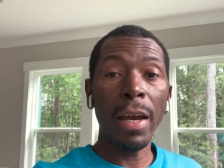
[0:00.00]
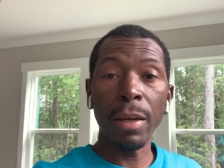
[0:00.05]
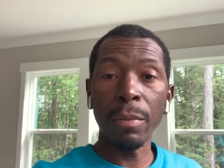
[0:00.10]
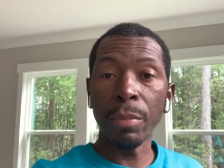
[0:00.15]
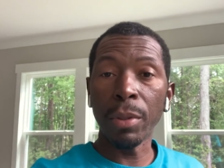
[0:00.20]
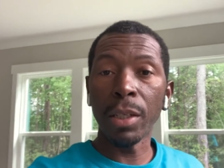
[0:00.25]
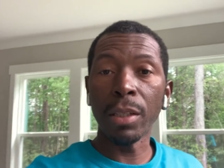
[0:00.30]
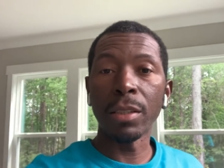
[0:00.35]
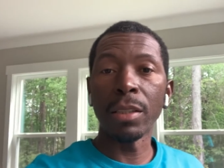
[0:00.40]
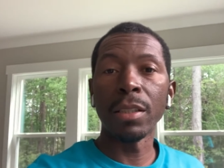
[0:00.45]

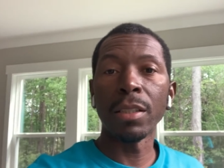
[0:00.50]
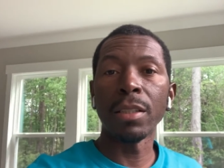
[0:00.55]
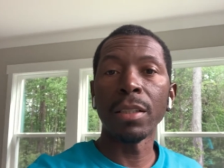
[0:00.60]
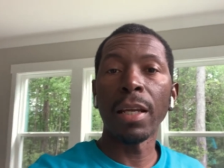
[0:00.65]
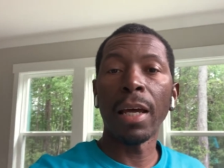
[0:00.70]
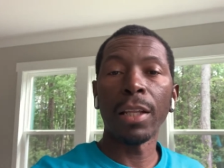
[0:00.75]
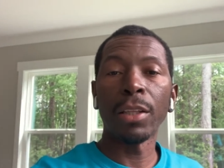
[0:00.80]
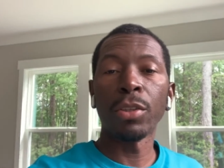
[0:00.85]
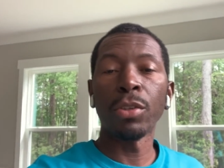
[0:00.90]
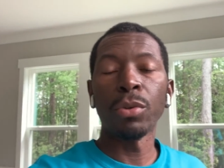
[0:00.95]
fine because
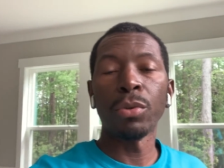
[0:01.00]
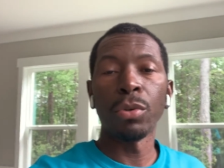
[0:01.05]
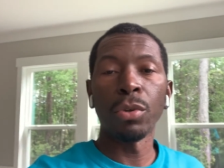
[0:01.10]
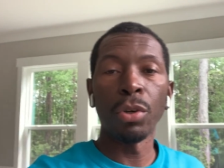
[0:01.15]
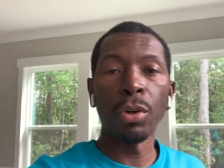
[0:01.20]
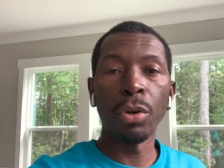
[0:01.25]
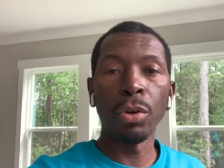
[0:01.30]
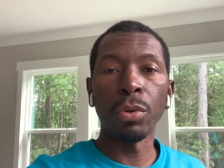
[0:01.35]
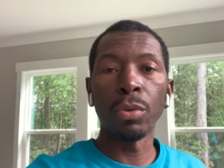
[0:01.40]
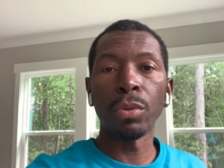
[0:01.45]
it's not their
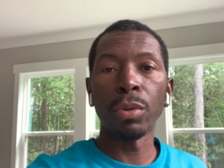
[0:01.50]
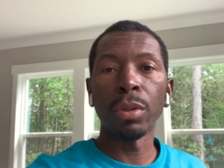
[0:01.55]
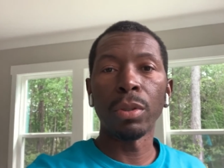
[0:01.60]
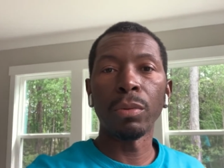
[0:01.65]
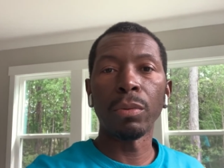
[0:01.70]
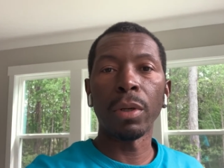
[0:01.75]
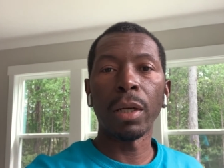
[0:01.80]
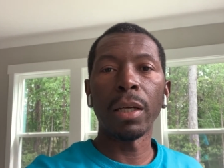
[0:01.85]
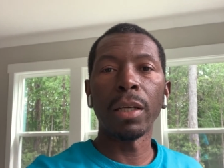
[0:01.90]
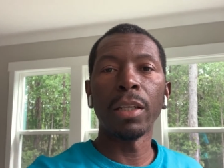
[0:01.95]
goal,
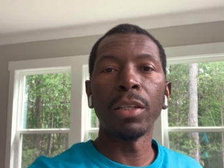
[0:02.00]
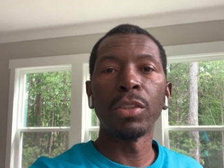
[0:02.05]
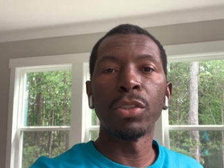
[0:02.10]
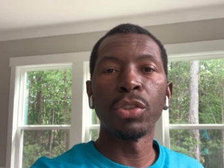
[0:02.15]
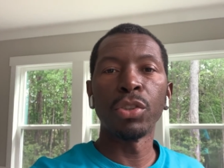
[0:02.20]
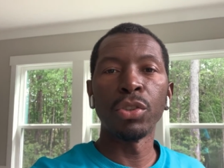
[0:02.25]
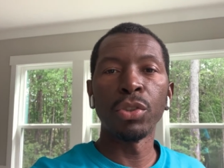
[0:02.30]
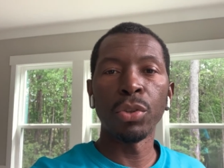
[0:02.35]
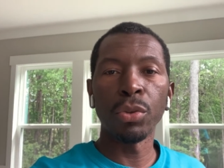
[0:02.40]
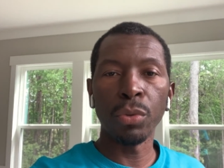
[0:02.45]
right?
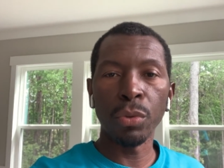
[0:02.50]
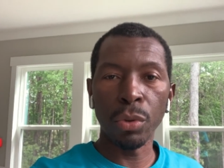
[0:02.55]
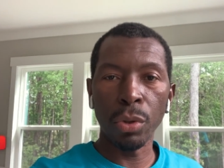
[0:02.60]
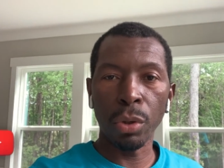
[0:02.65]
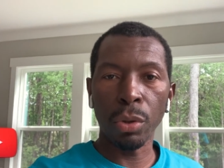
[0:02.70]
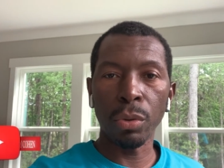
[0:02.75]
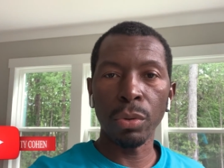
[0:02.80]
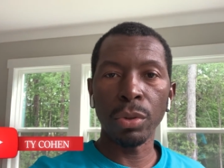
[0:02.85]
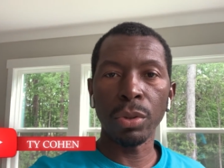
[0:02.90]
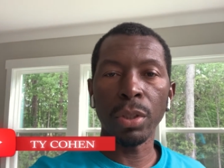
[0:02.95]
It's your
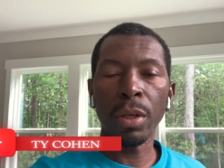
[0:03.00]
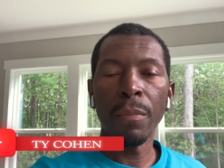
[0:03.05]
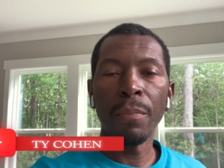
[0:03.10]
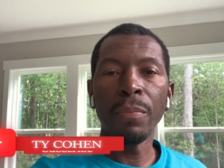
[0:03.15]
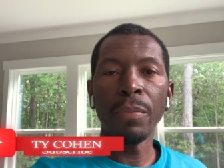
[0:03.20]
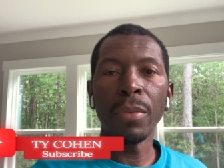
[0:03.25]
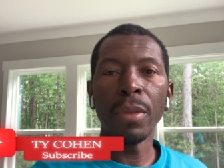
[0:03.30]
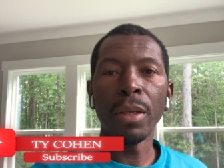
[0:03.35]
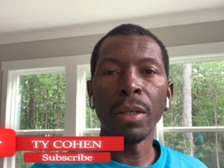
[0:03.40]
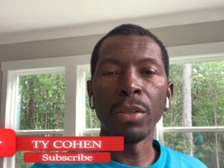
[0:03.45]
goals.
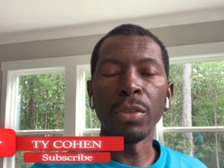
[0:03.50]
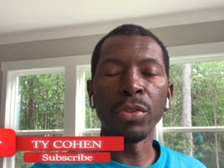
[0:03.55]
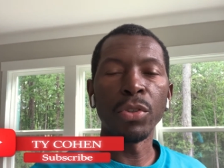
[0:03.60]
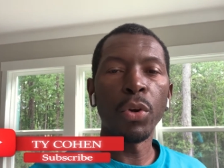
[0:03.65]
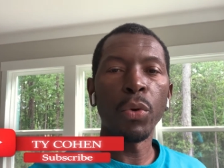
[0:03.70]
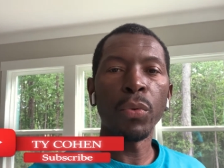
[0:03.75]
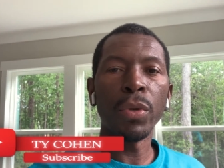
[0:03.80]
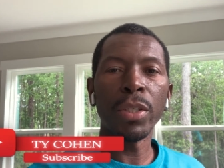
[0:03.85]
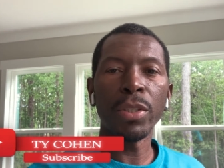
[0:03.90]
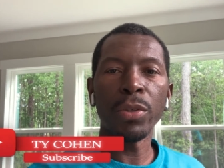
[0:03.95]

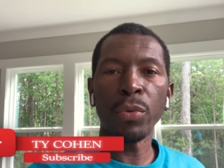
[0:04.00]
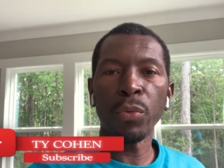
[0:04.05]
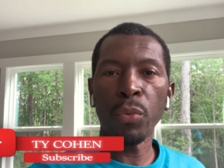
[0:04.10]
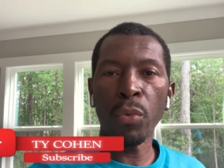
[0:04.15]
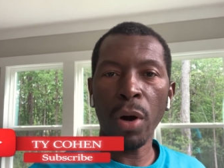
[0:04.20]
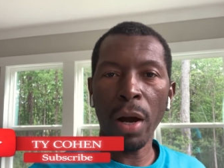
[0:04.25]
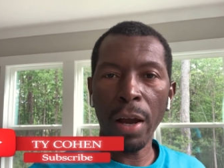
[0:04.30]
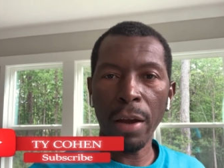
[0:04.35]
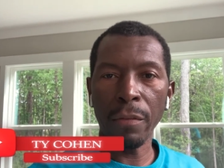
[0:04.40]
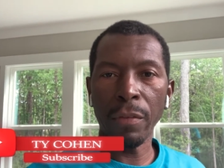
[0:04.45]
There's no reason
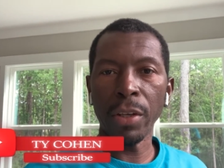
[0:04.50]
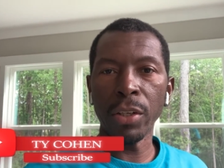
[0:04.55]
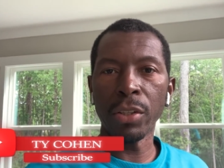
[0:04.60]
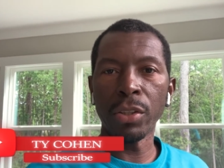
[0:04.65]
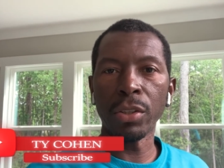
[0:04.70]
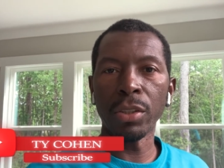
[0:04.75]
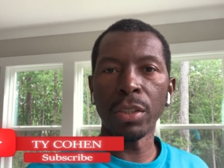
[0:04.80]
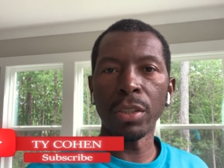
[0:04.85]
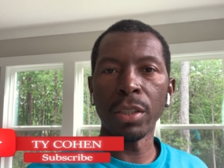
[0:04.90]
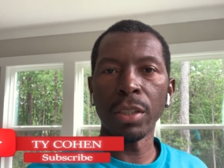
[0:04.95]
why they
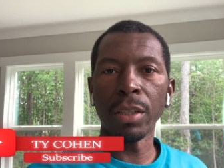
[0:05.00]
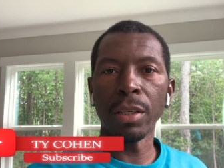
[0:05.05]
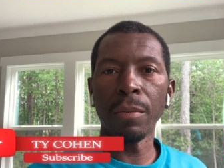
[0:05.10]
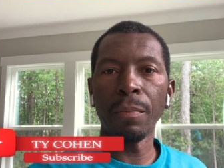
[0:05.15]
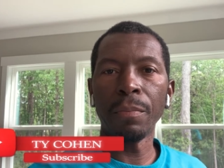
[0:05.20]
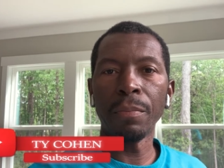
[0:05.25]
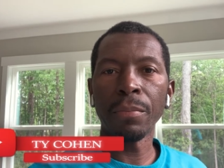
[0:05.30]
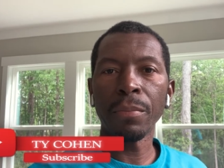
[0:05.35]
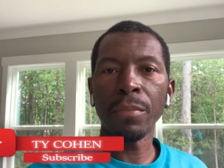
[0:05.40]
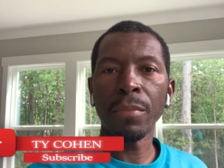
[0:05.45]
should see it.